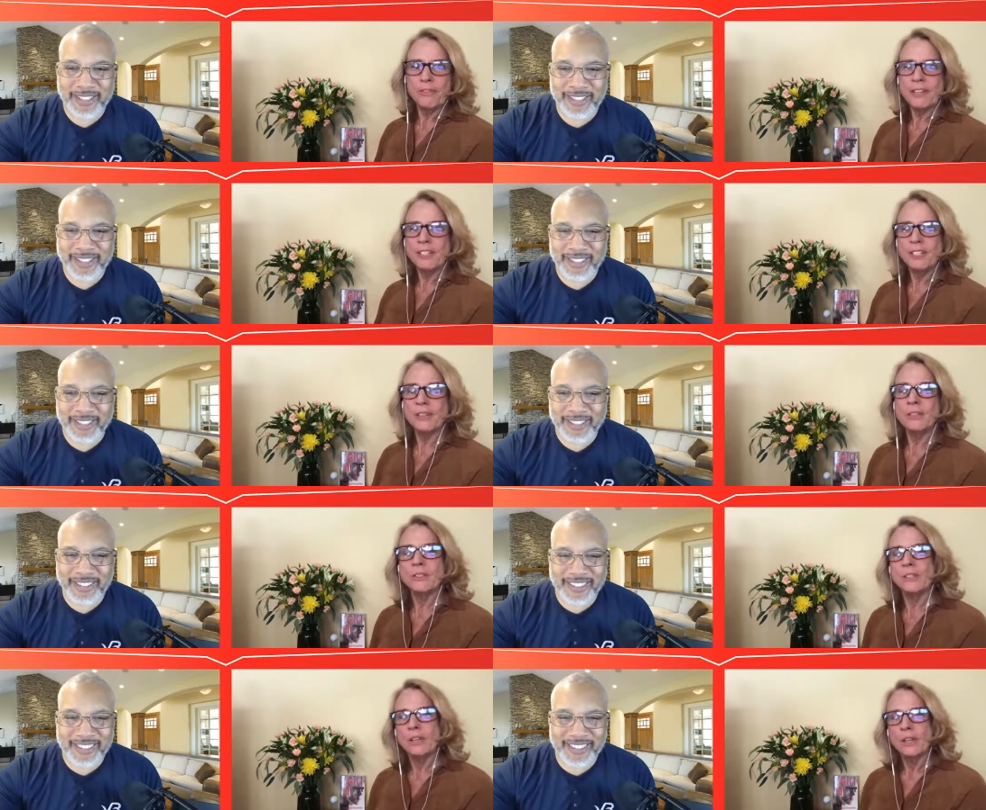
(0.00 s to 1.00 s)

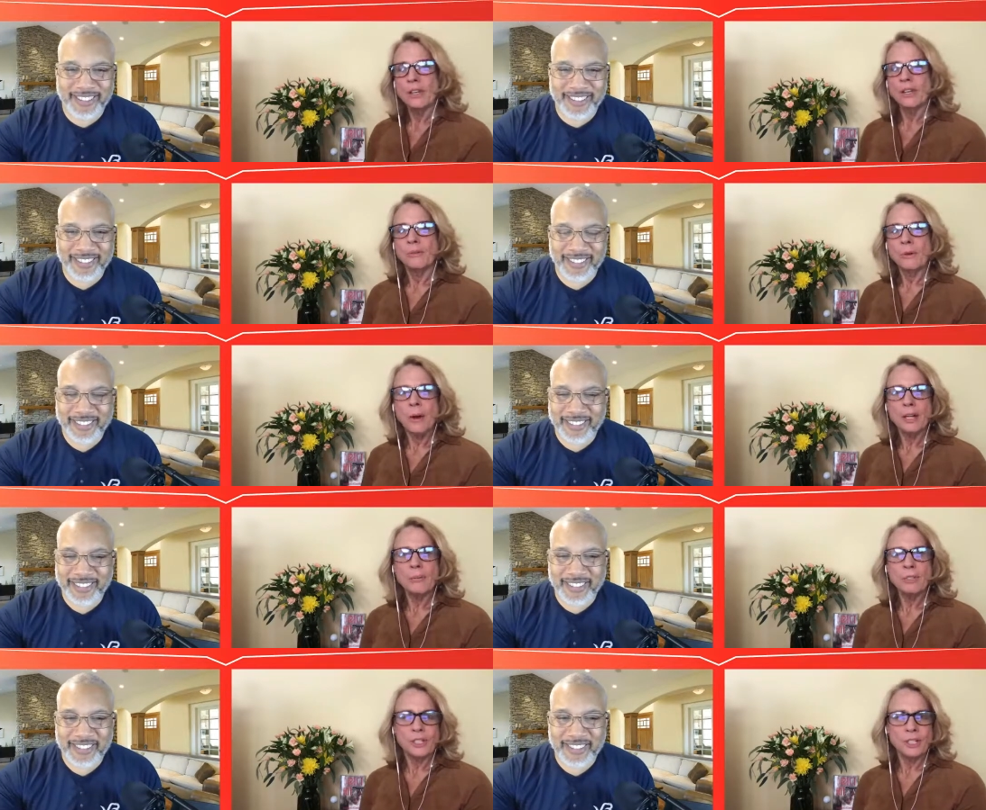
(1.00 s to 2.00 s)
Speaker 1: professional's
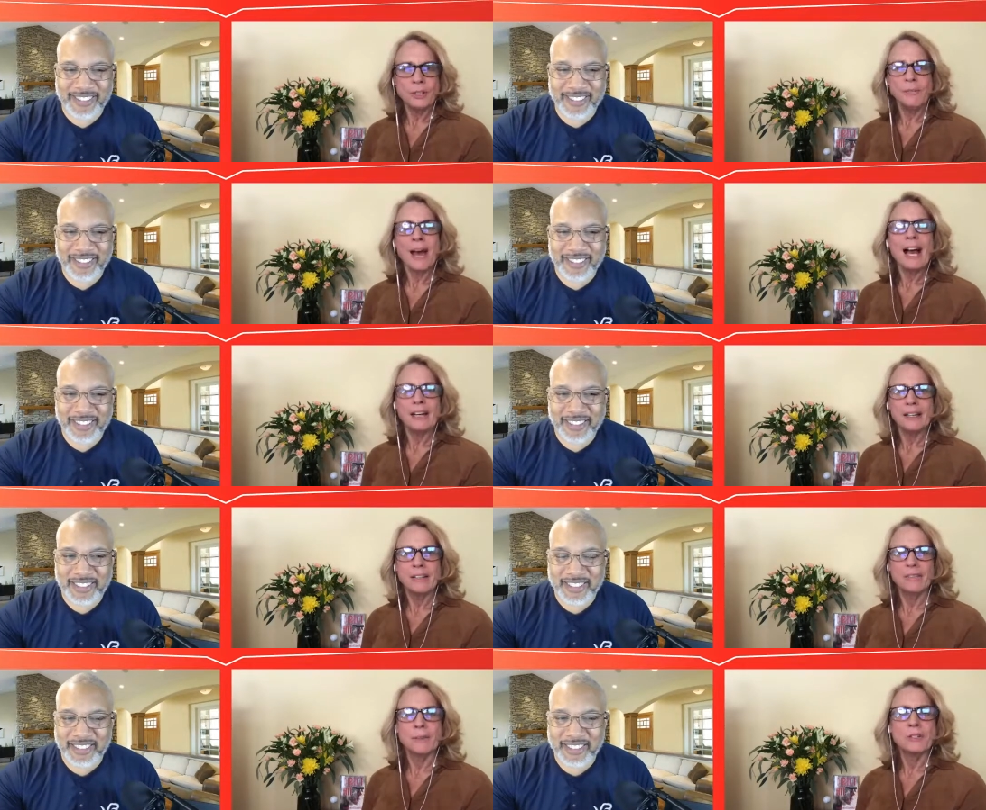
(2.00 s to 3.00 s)
remarkable journey back
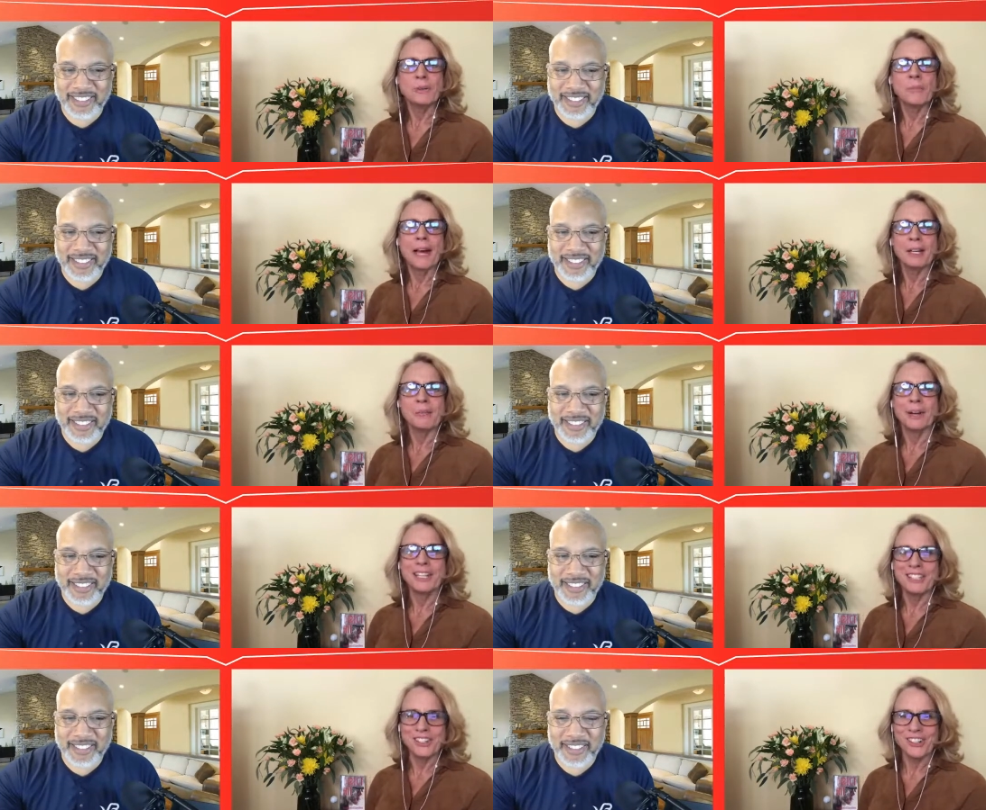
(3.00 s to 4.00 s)
from traumatic brain
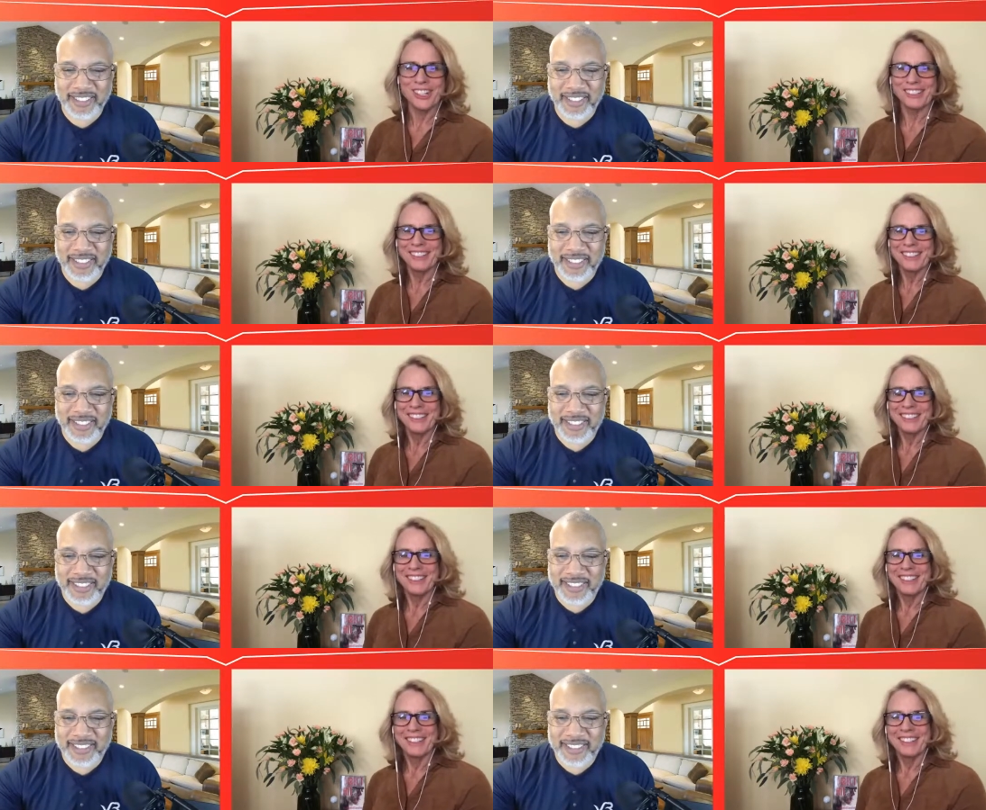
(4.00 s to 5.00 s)
injury.
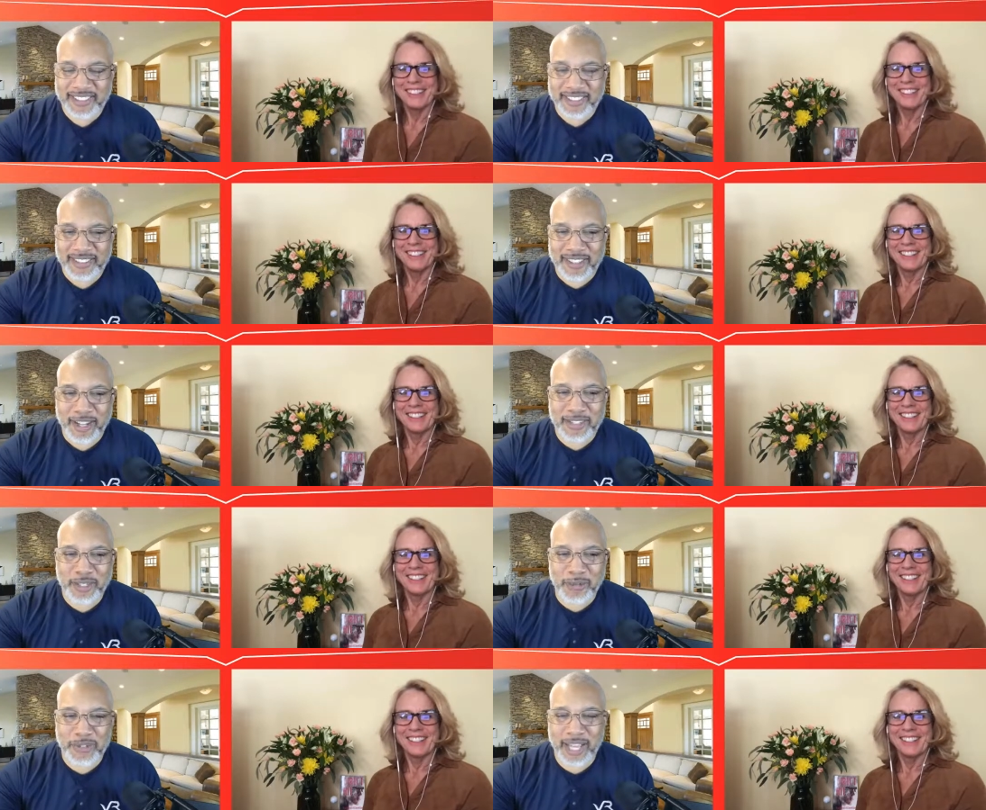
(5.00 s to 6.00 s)

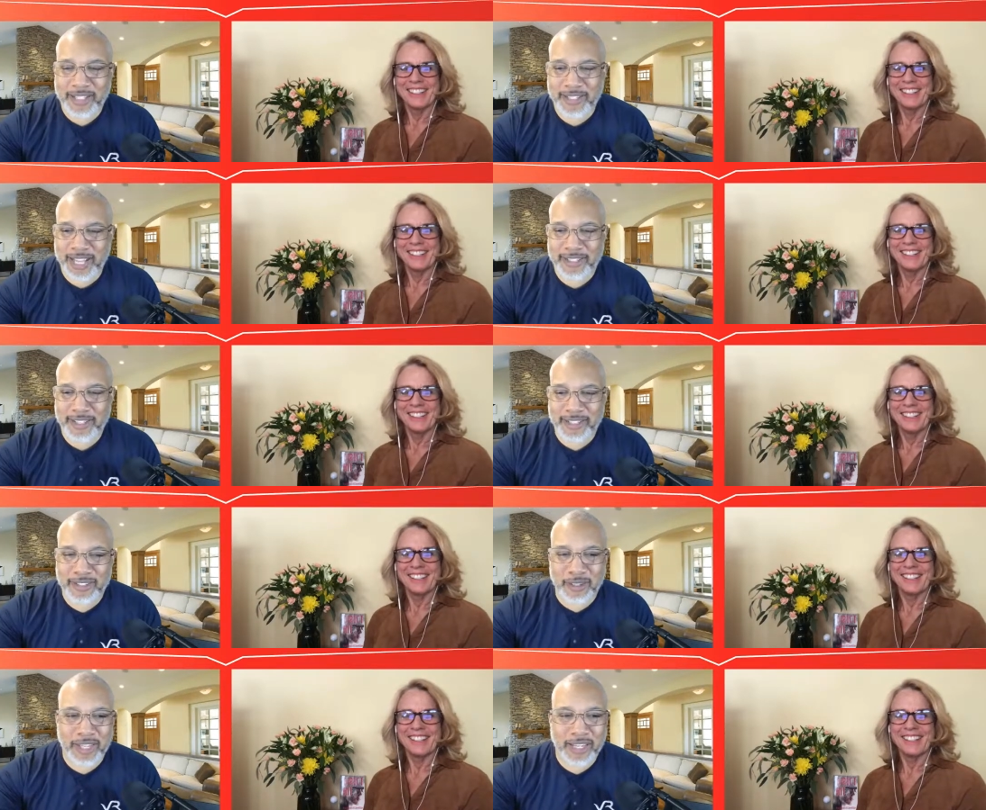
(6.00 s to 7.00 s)
Speaker 2: Awesome. So that's that's it.
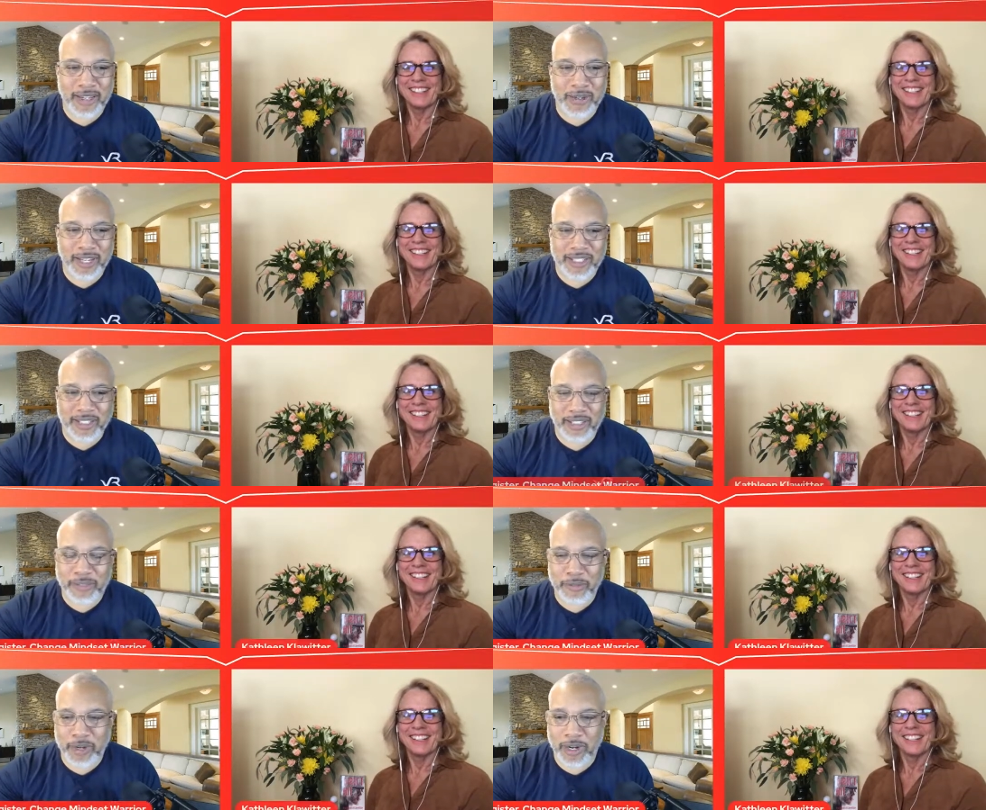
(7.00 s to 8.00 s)
So thank you, uh, Delinda,
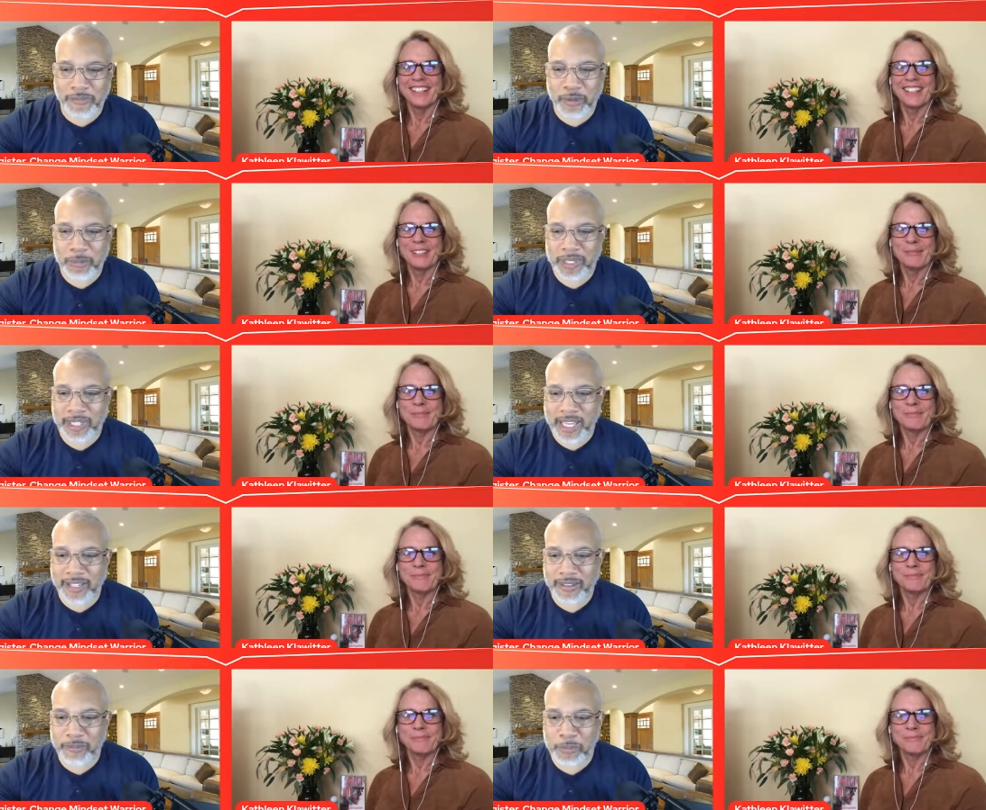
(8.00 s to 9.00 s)
for for putting that
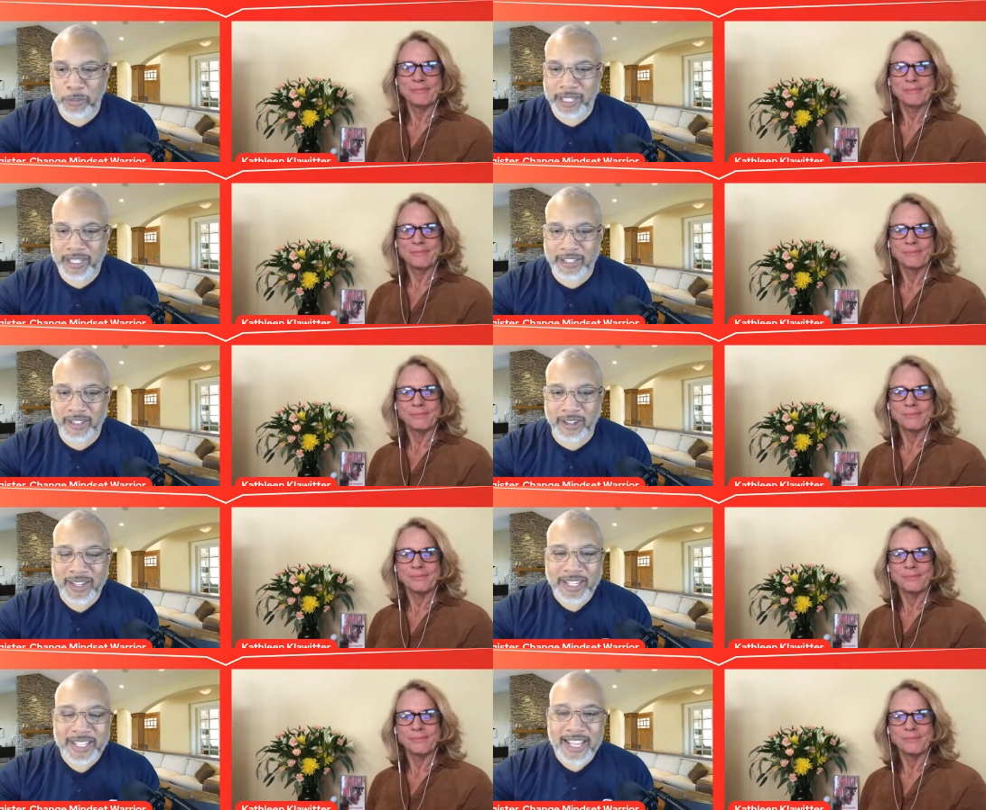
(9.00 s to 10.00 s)
for putting it in there,
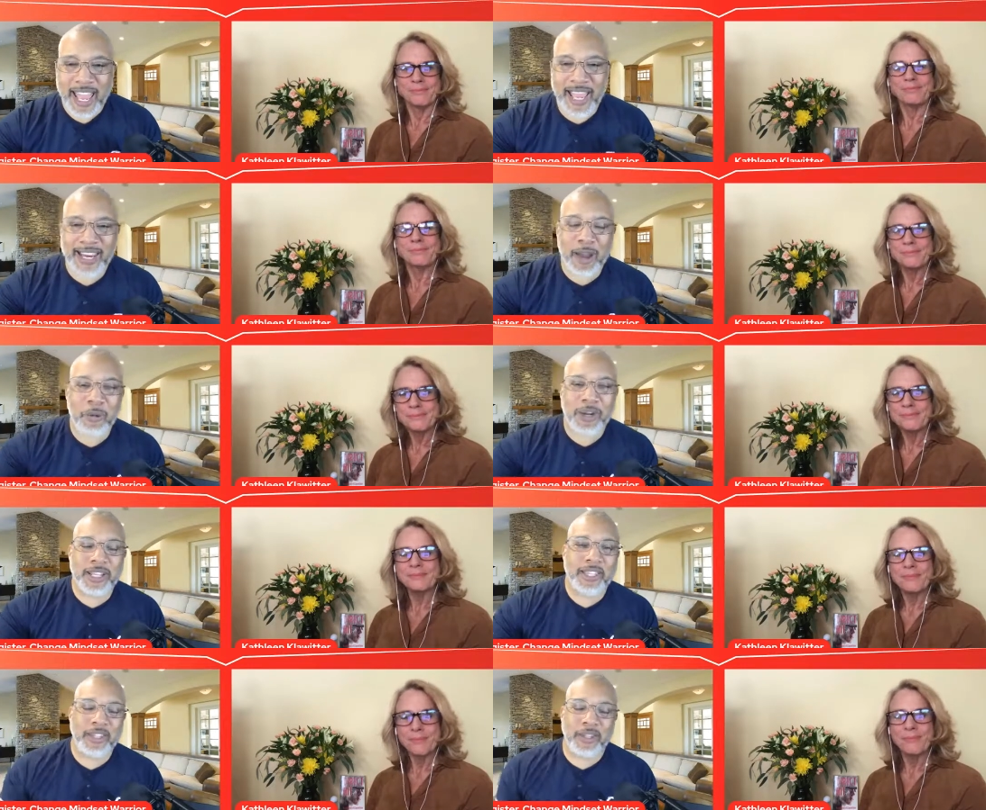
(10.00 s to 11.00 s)
and I want to
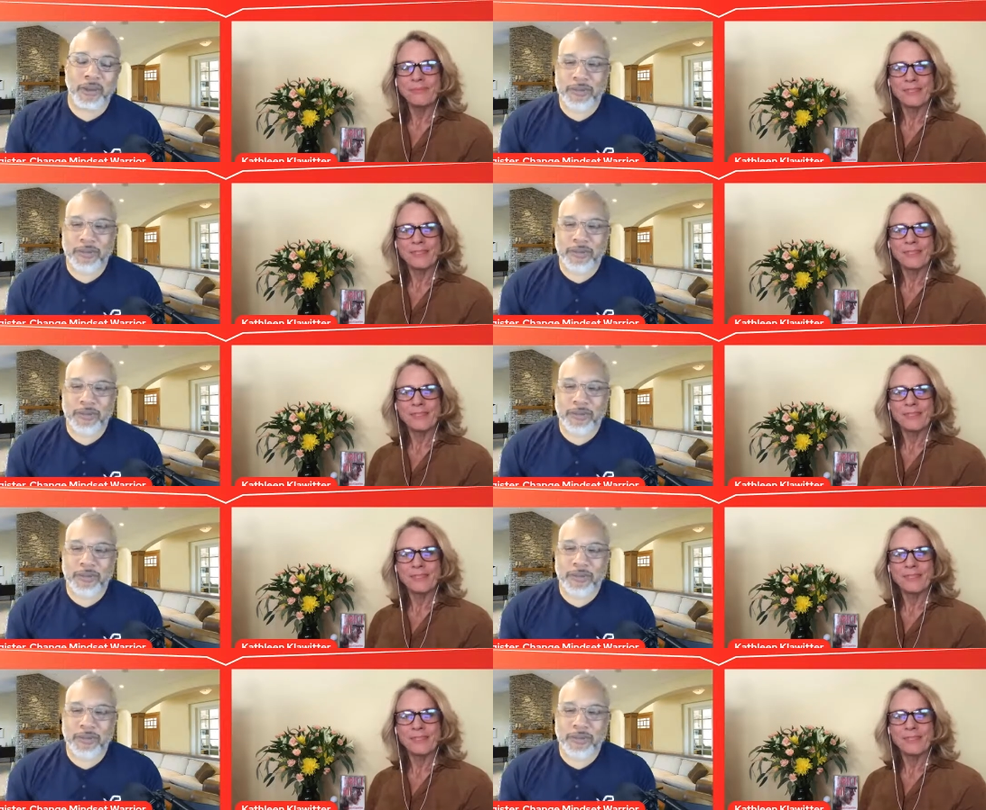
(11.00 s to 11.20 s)
thank you